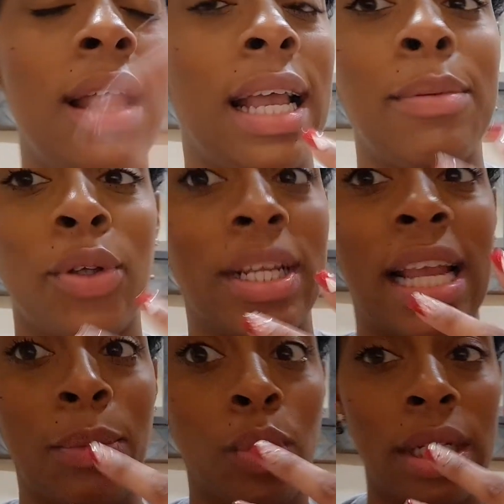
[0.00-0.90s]
Like, I'm starting to
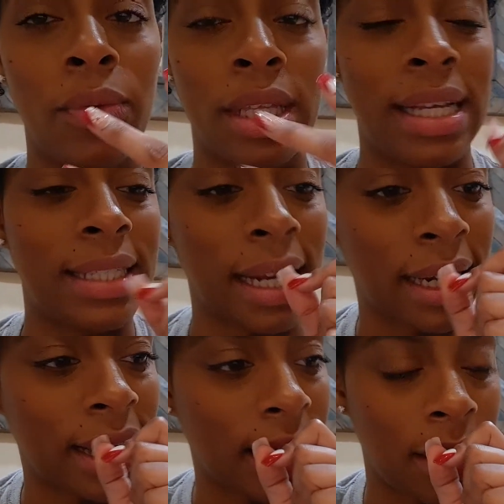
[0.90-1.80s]
get really, really excited again.